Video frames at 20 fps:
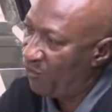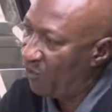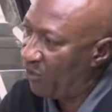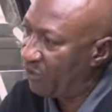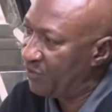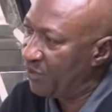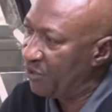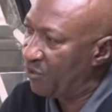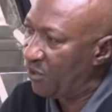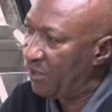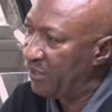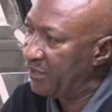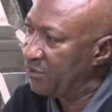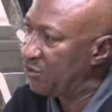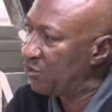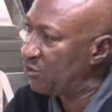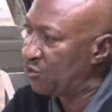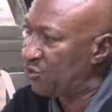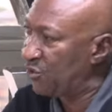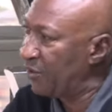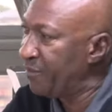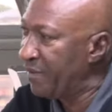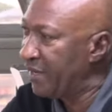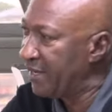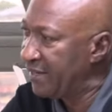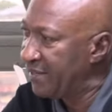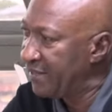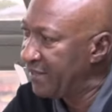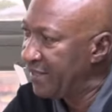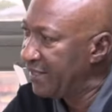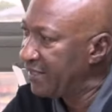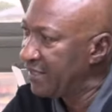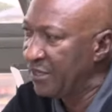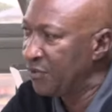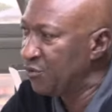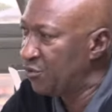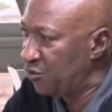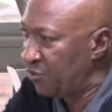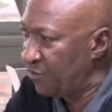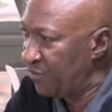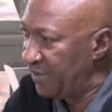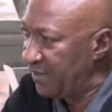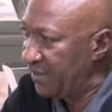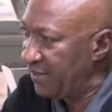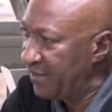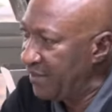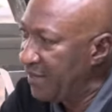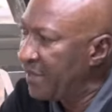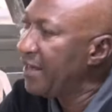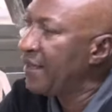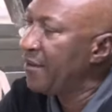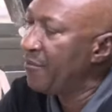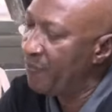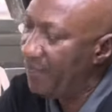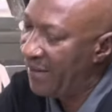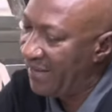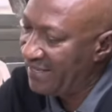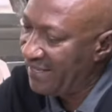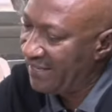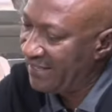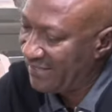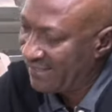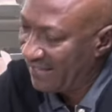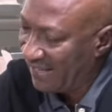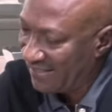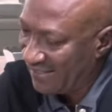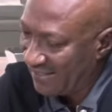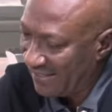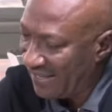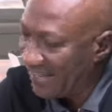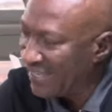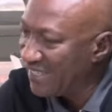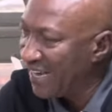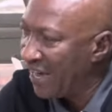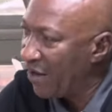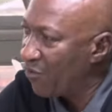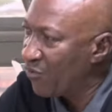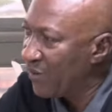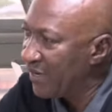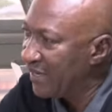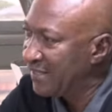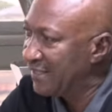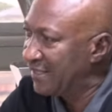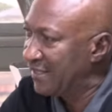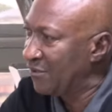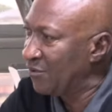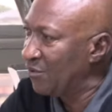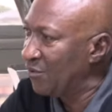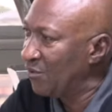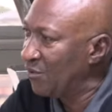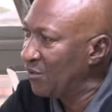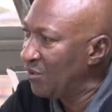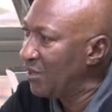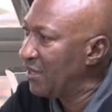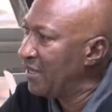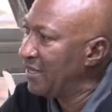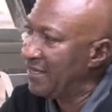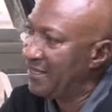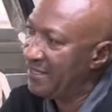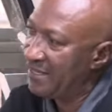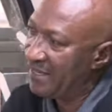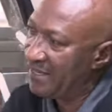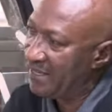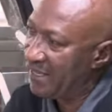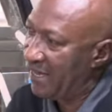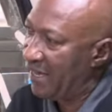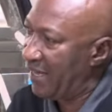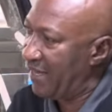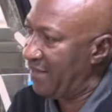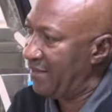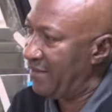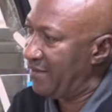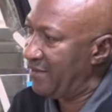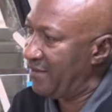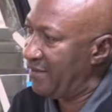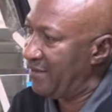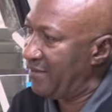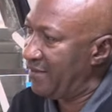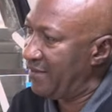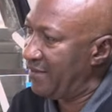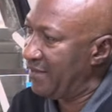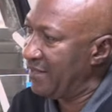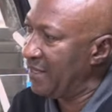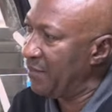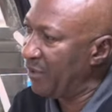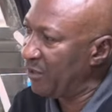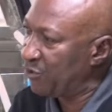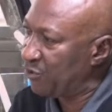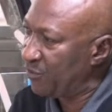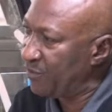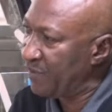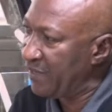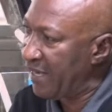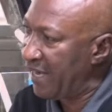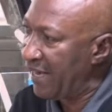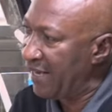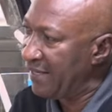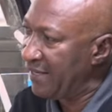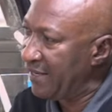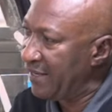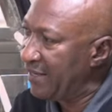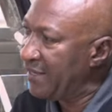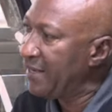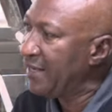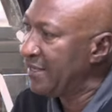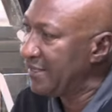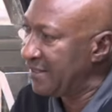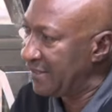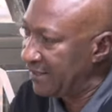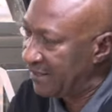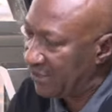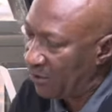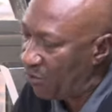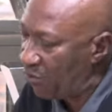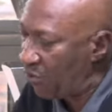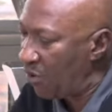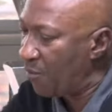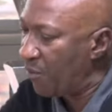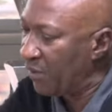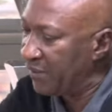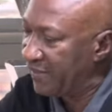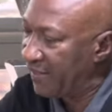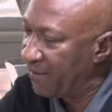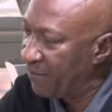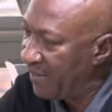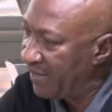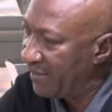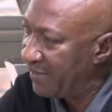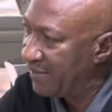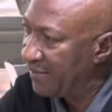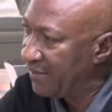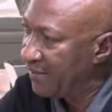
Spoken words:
what do you call it, swimming, yet to me. But you sense you're not waiting, you're not. You bet me, aye. Say so called Botteman.